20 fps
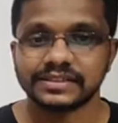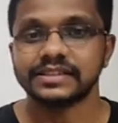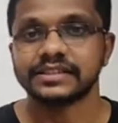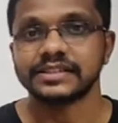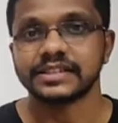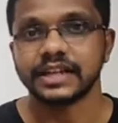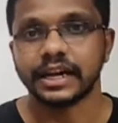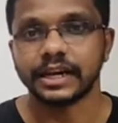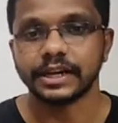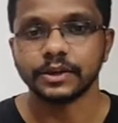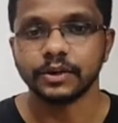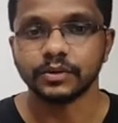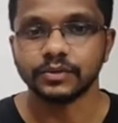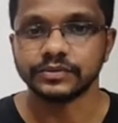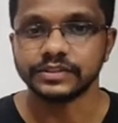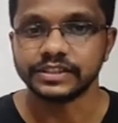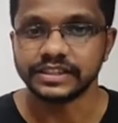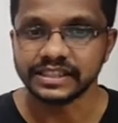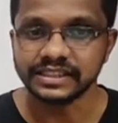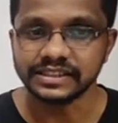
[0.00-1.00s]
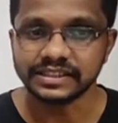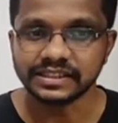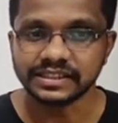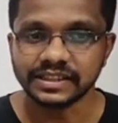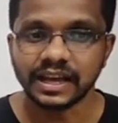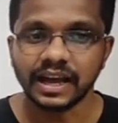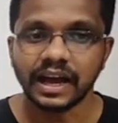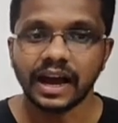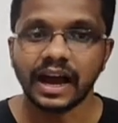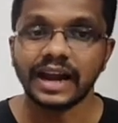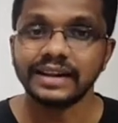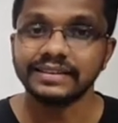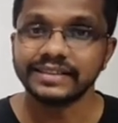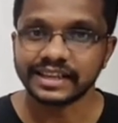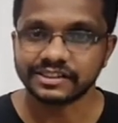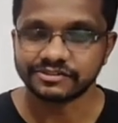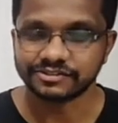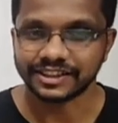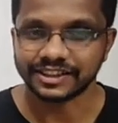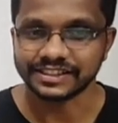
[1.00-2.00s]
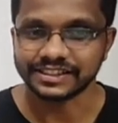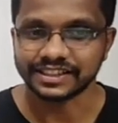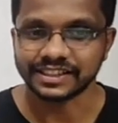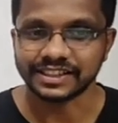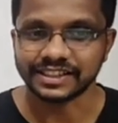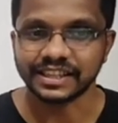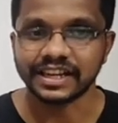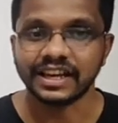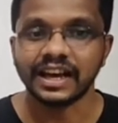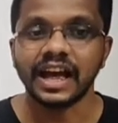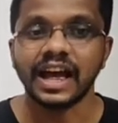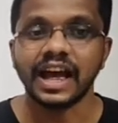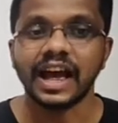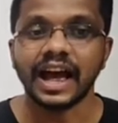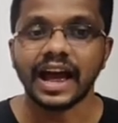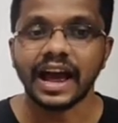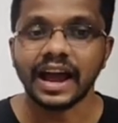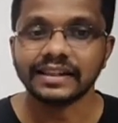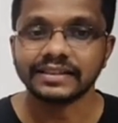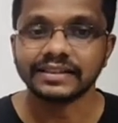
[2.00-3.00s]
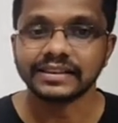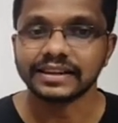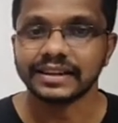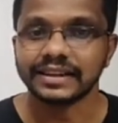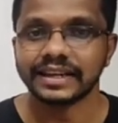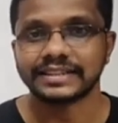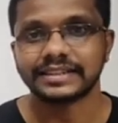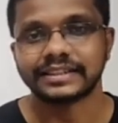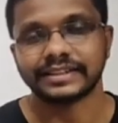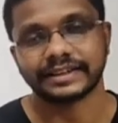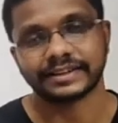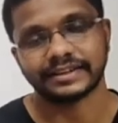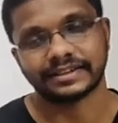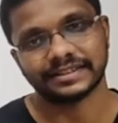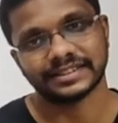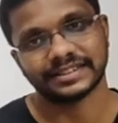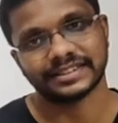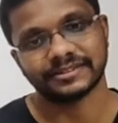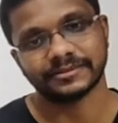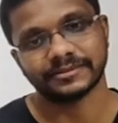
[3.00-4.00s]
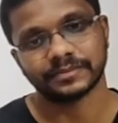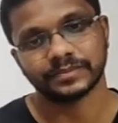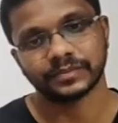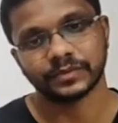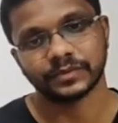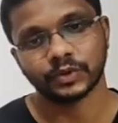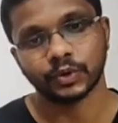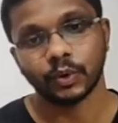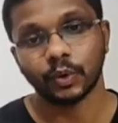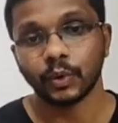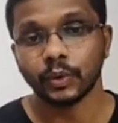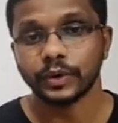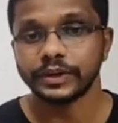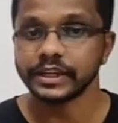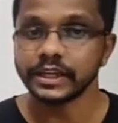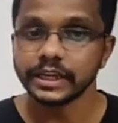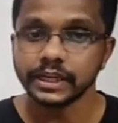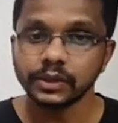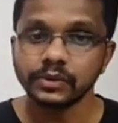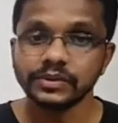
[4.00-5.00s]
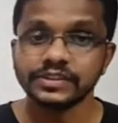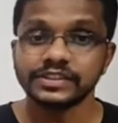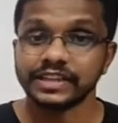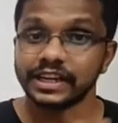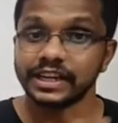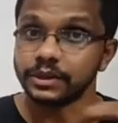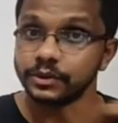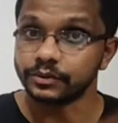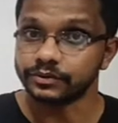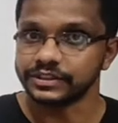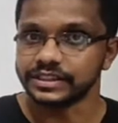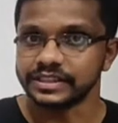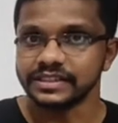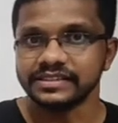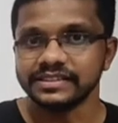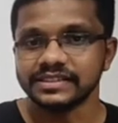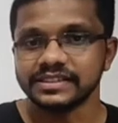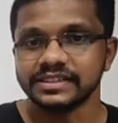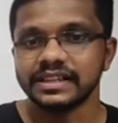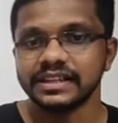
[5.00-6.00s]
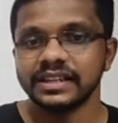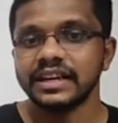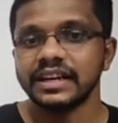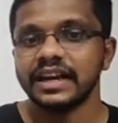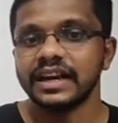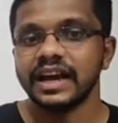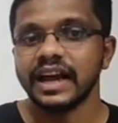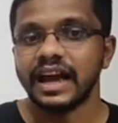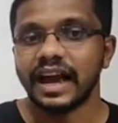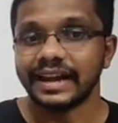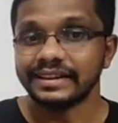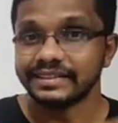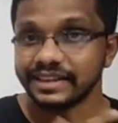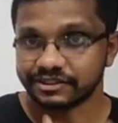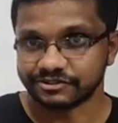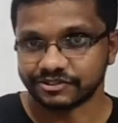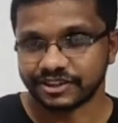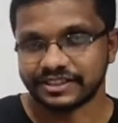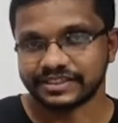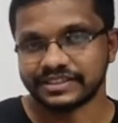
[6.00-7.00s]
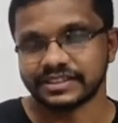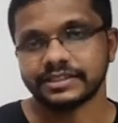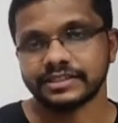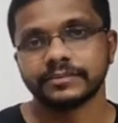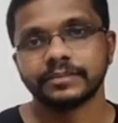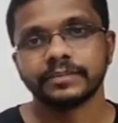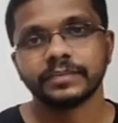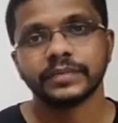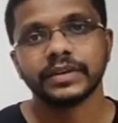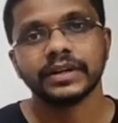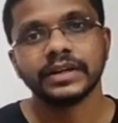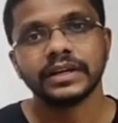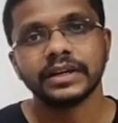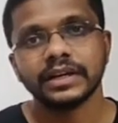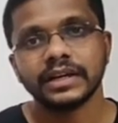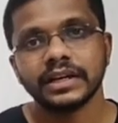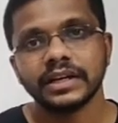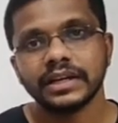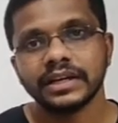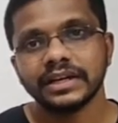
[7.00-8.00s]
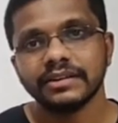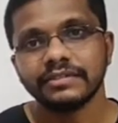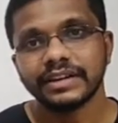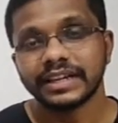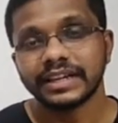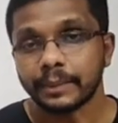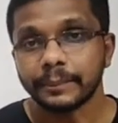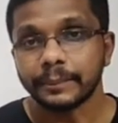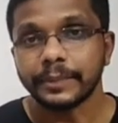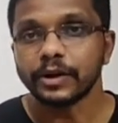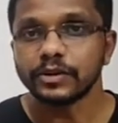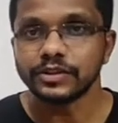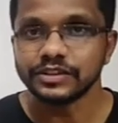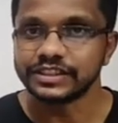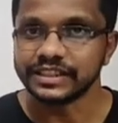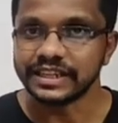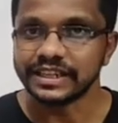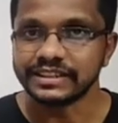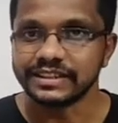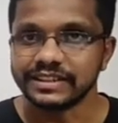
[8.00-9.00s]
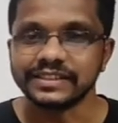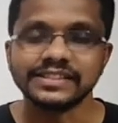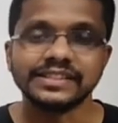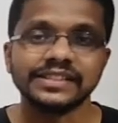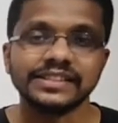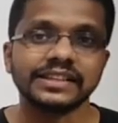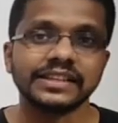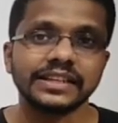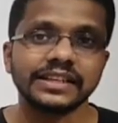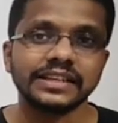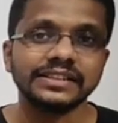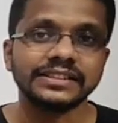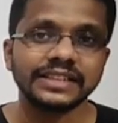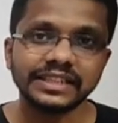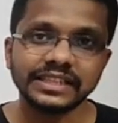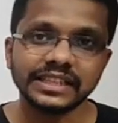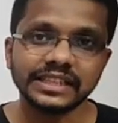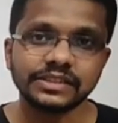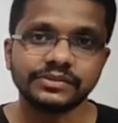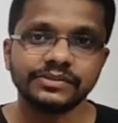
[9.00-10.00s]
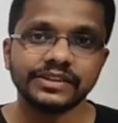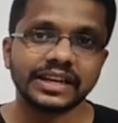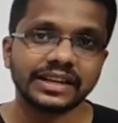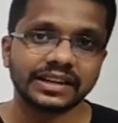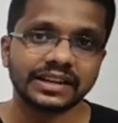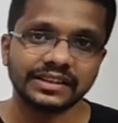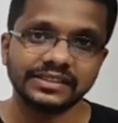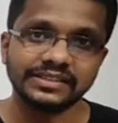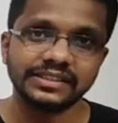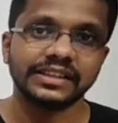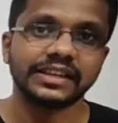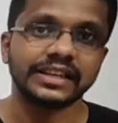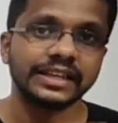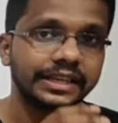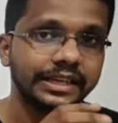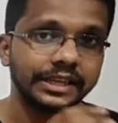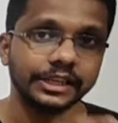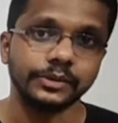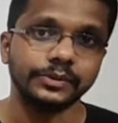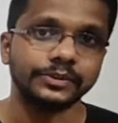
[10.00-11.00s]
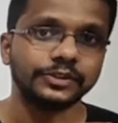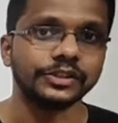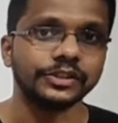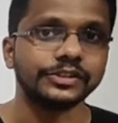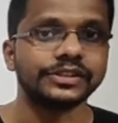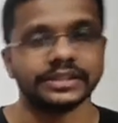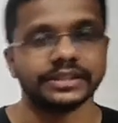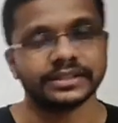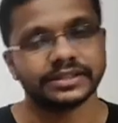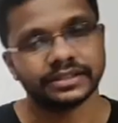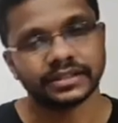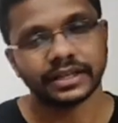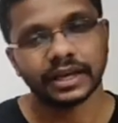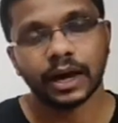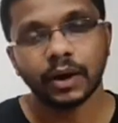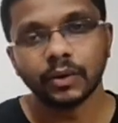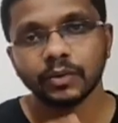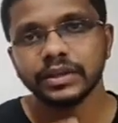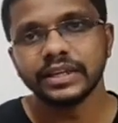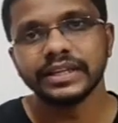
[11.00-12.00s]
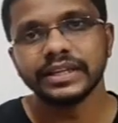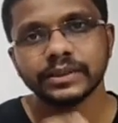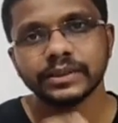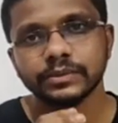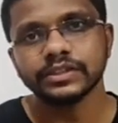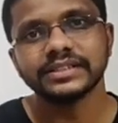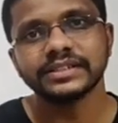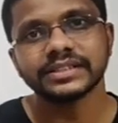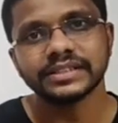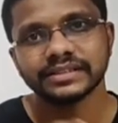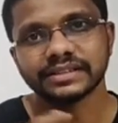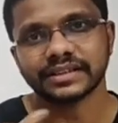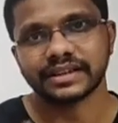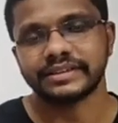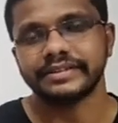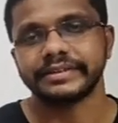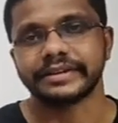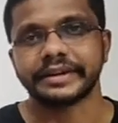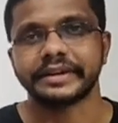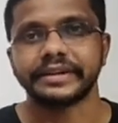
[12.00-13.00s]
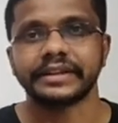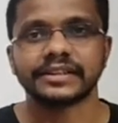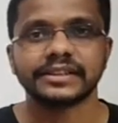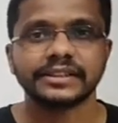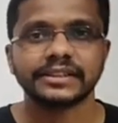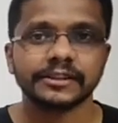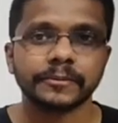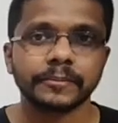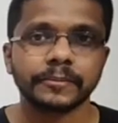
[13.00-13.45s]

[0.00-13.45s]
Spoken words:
study of genes and their function and the related techniques. So it includes study of genes and their function. When compared to genetics, in genetics we are considering individual genes, how the individual genes are inherited,